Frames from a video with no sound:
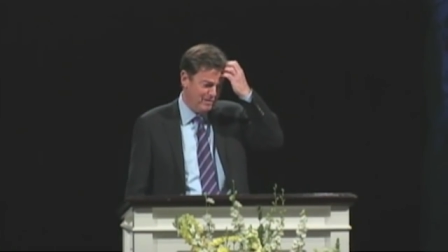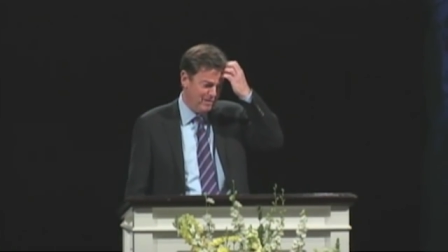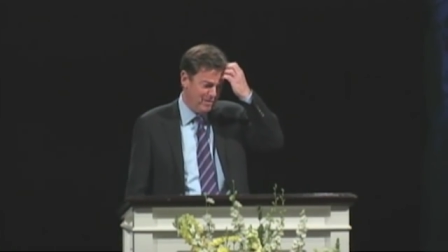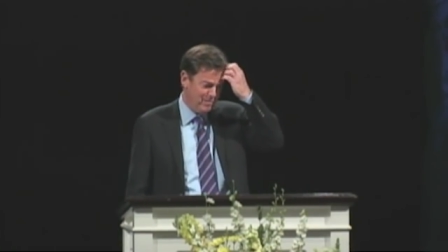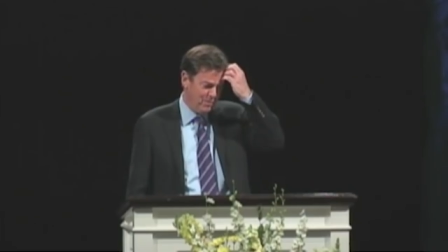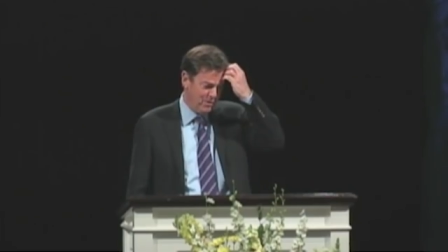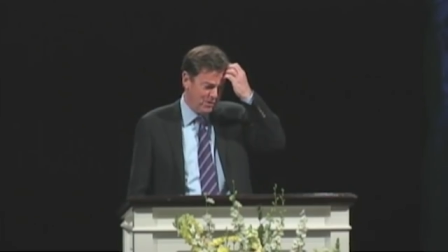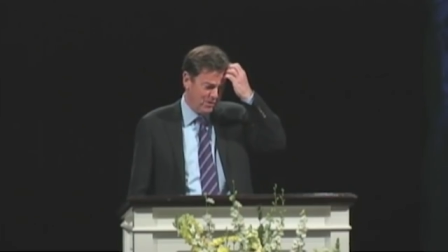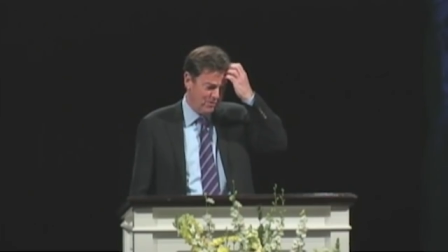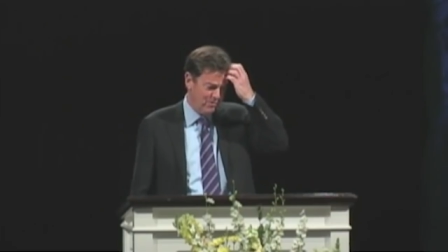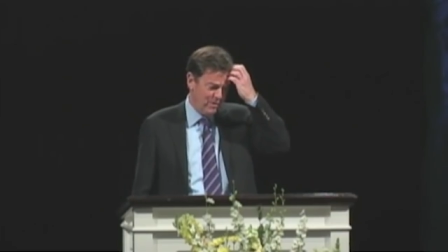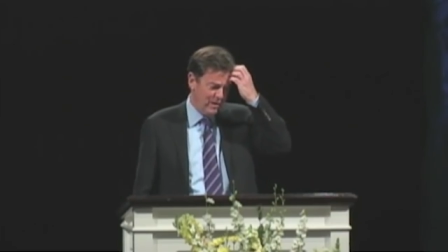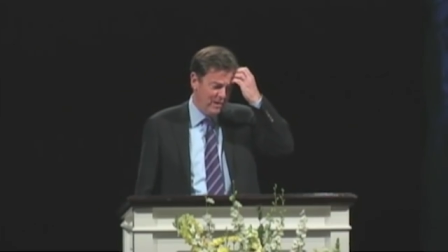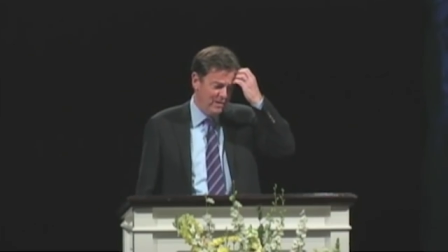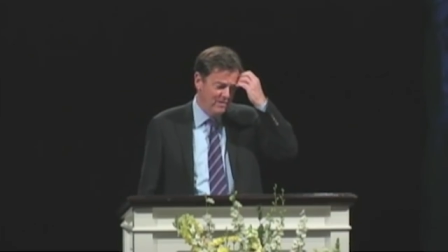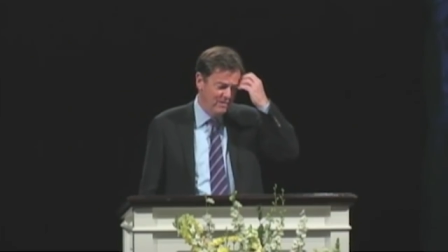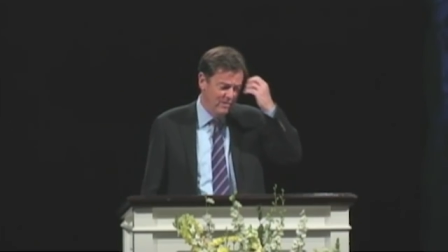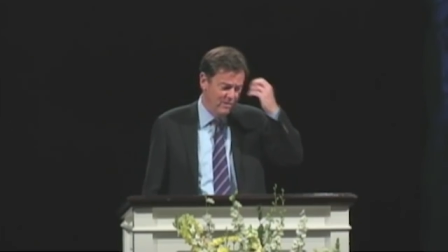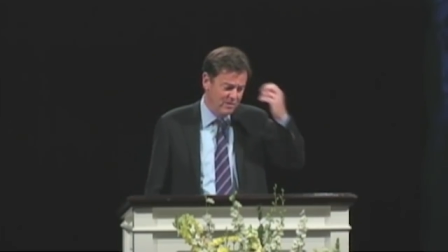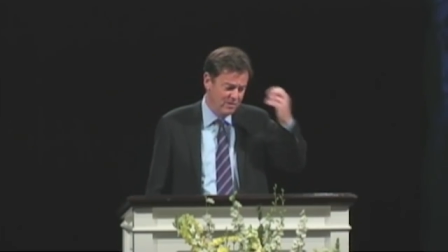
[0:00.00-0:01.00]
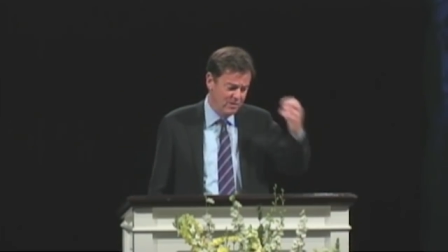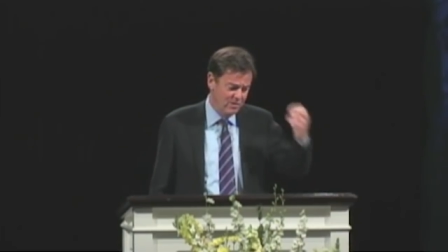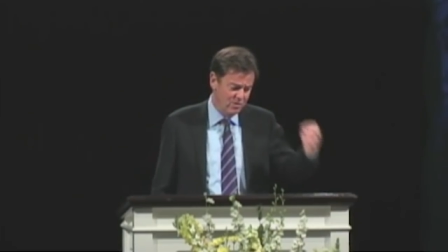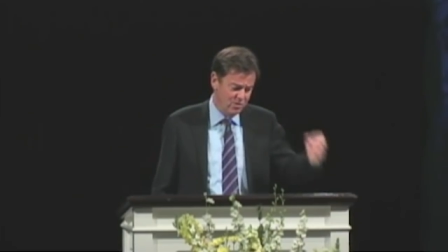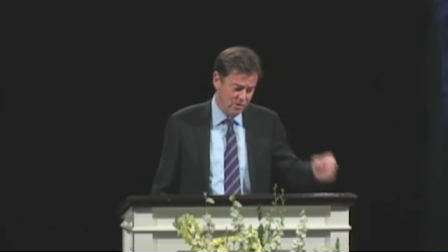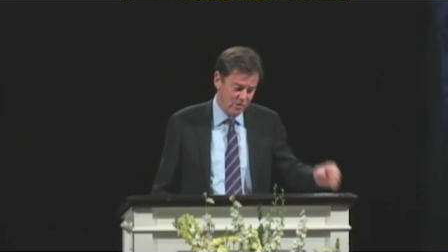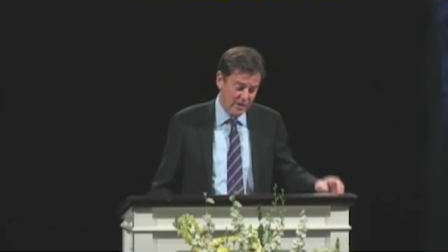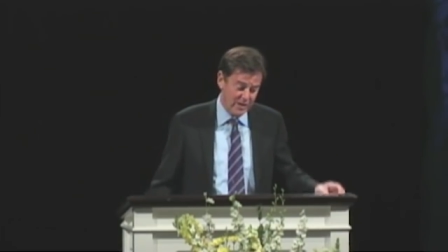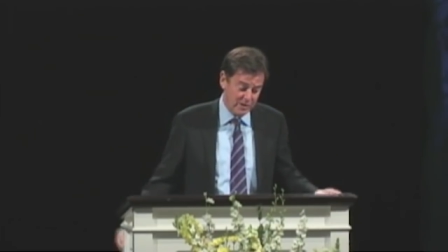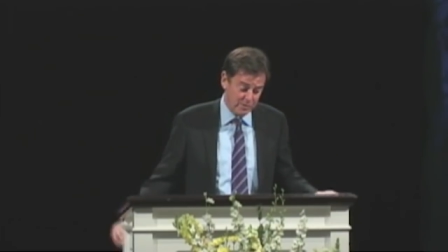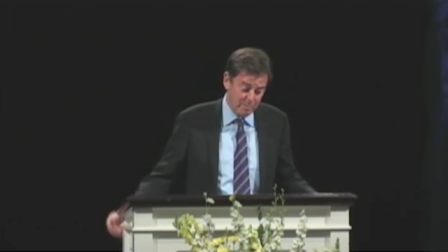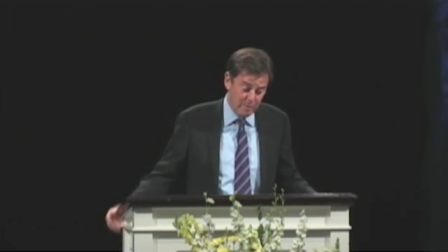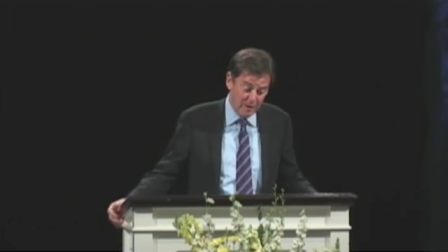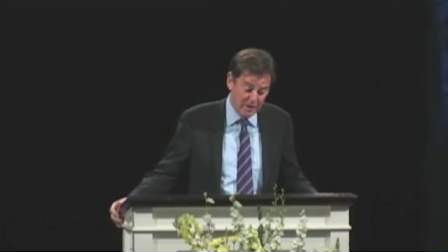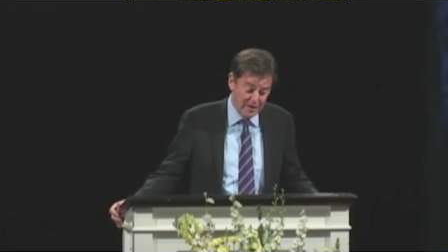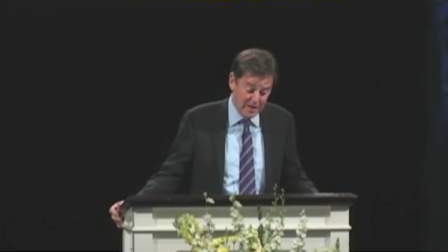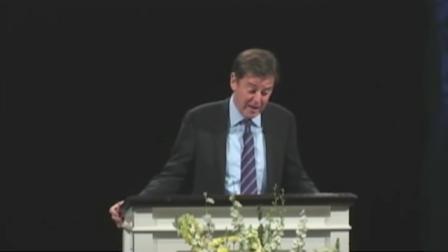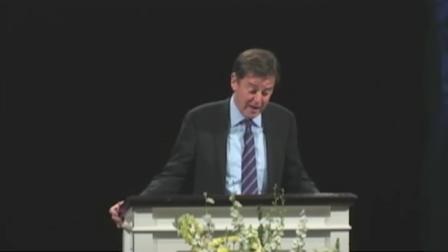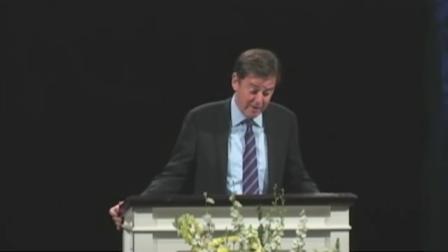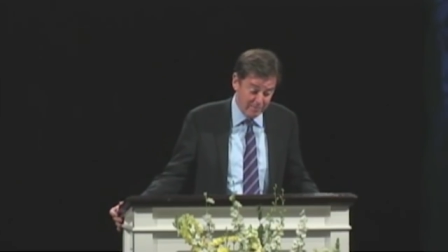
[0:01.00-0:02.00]
it must have been. So last
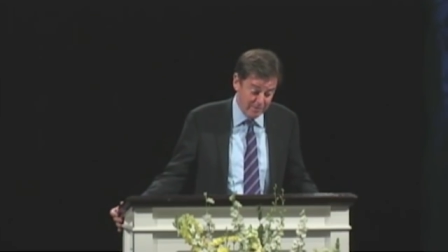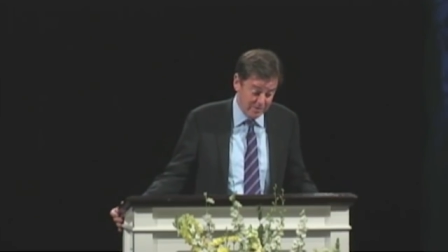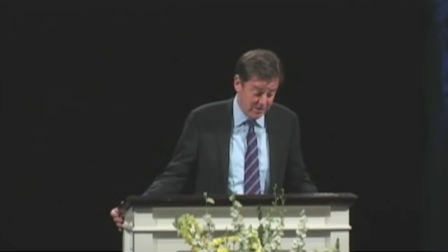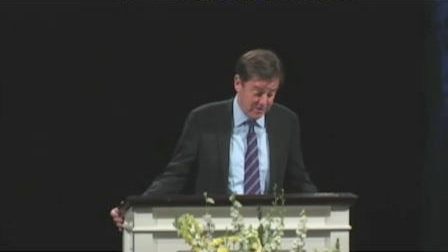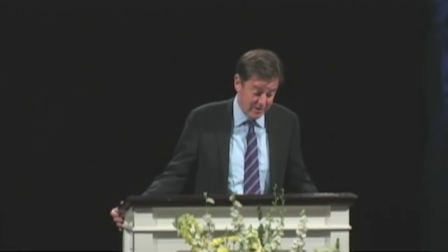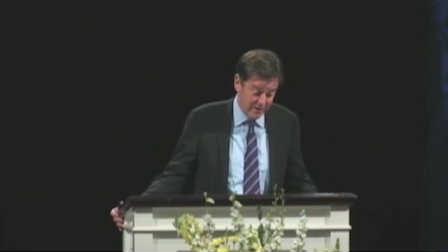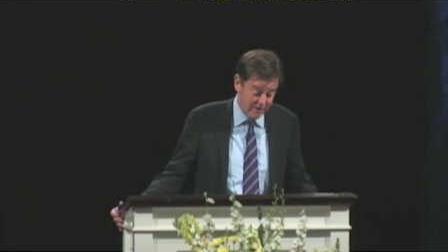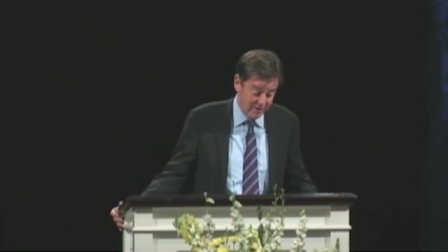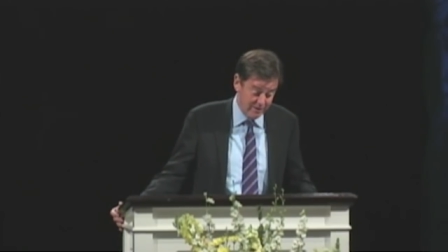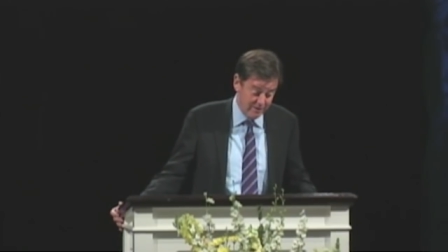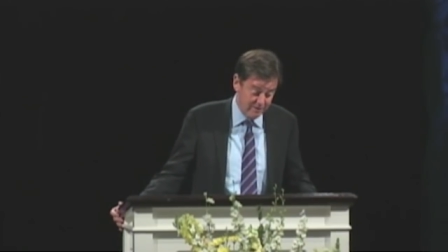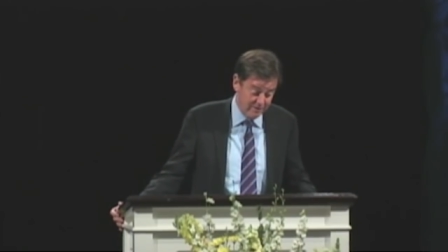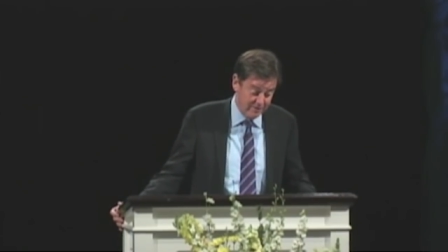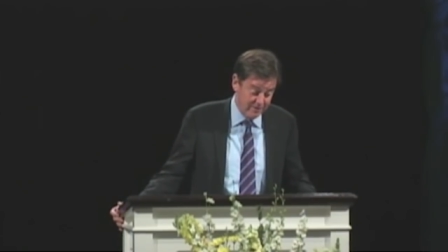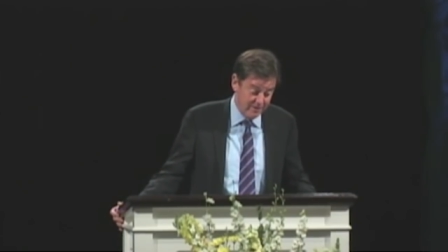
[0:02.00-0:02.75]
Monday I was there.